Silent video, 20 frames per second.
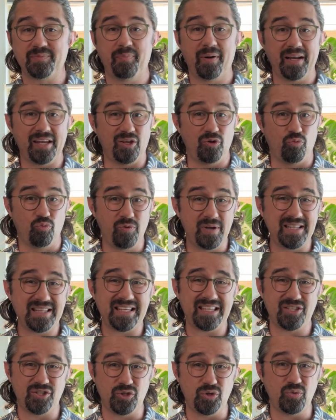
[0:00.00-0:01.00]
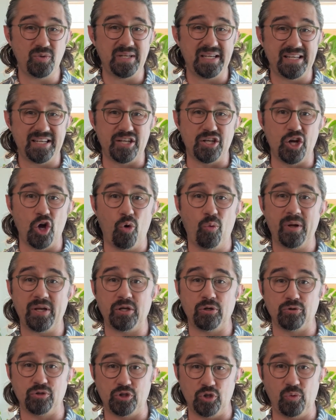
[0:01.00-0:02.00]
but you really do need to know what
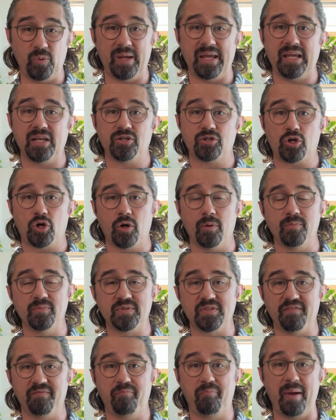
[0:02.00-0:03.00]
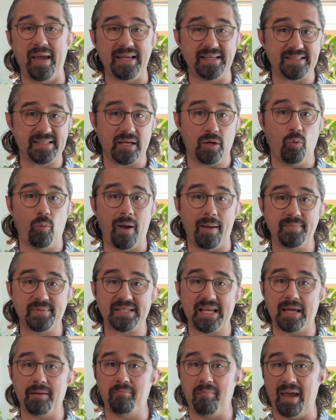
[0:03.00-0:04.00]
you're doing in terms of basic
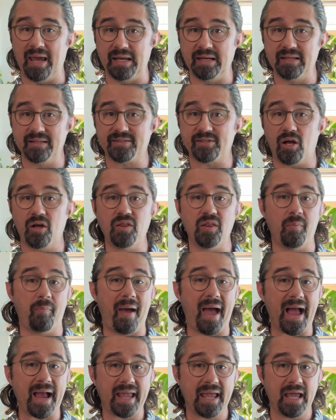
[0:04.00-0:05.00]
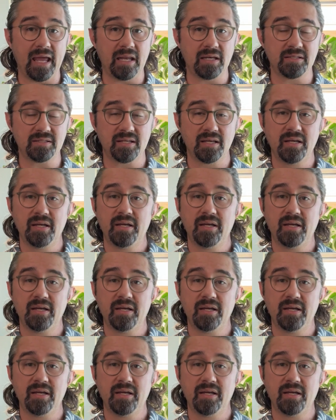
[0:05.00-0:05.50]
website maintenance on the back end,